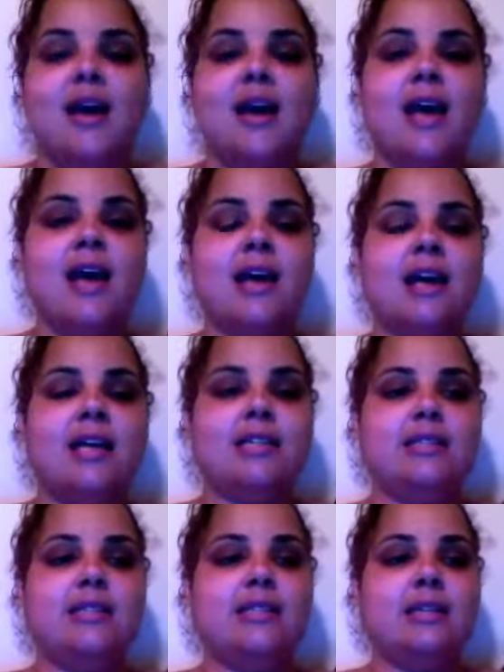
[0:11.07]

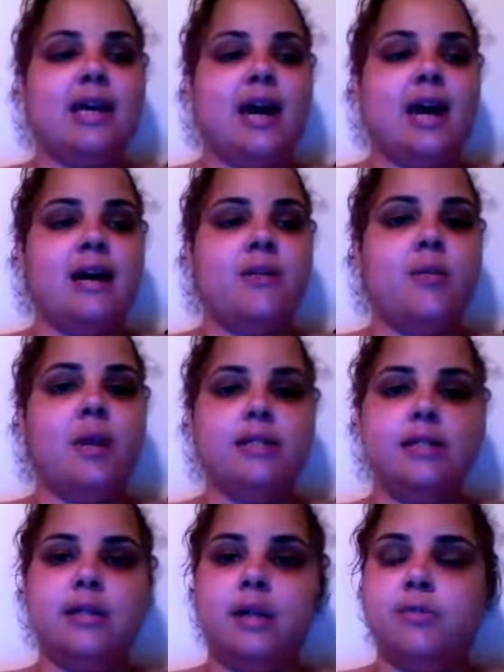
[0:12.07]
And I wanted
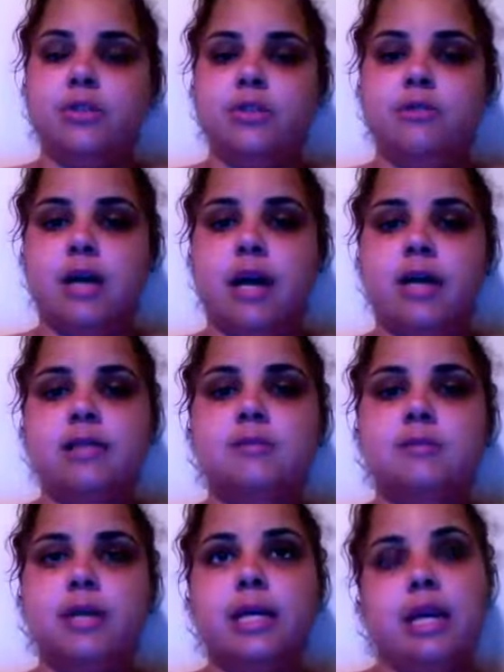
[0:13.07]
to come to you guys
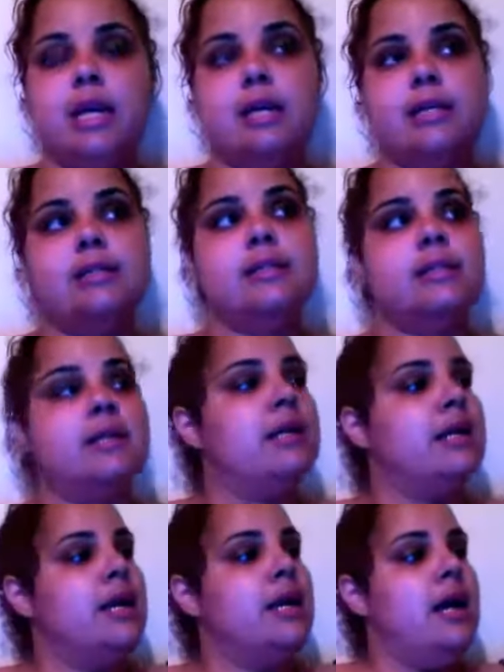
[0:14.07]
because
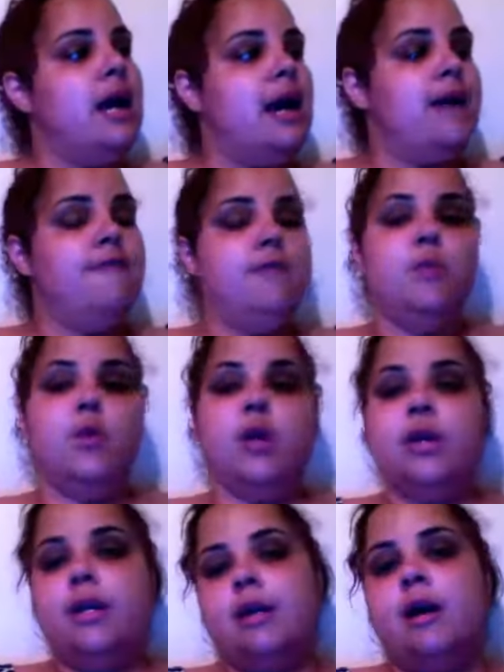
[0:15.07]
I've been
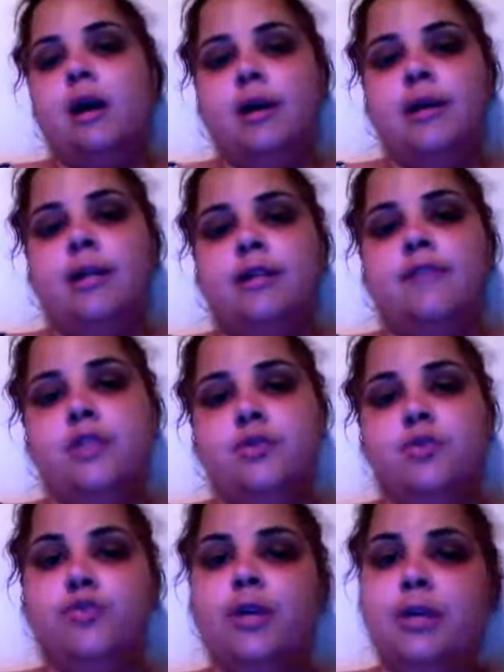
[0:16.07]
working on
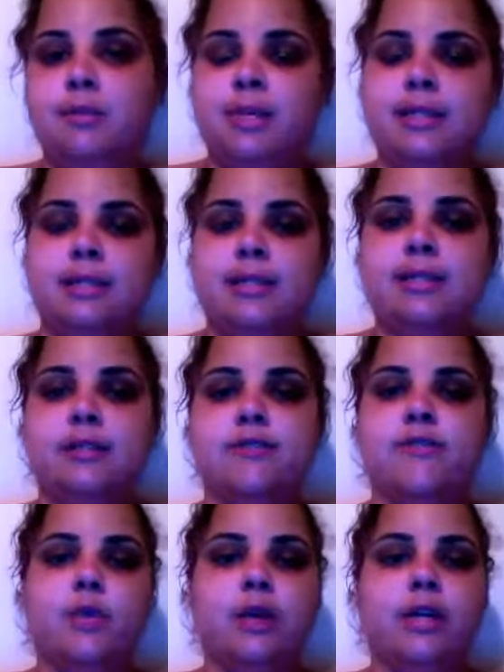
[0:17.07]
individual written pieces
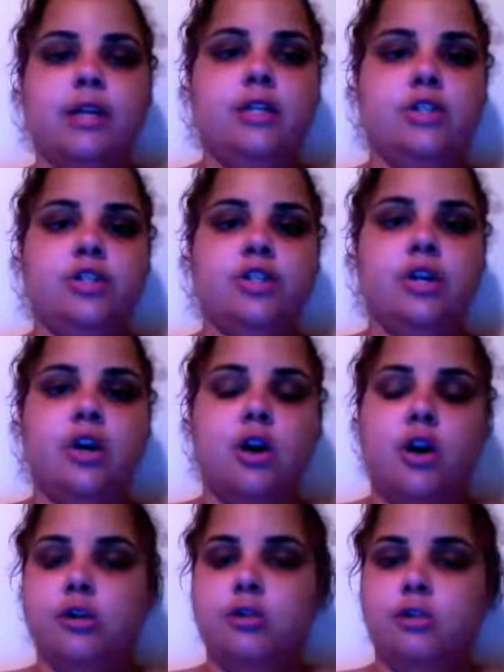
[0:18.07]
for each
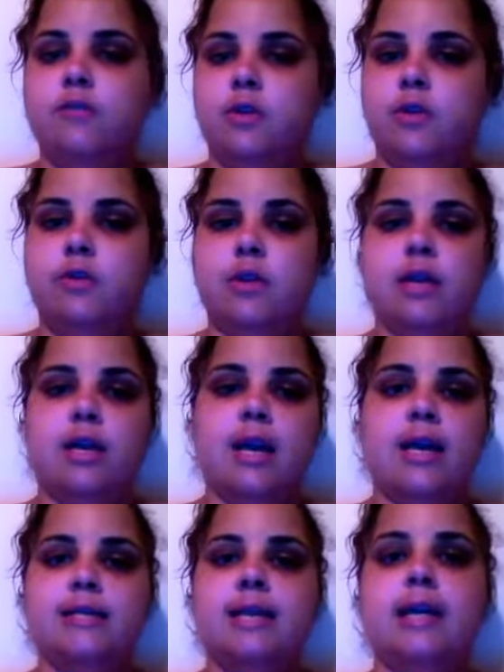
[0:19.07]
article of clothing
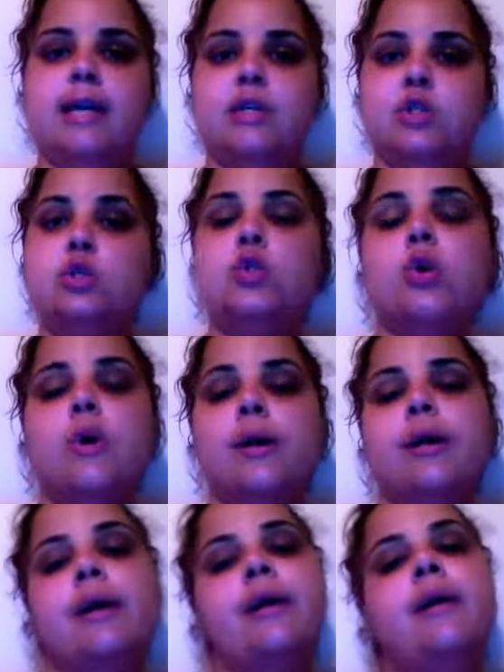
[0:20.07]
and telling a story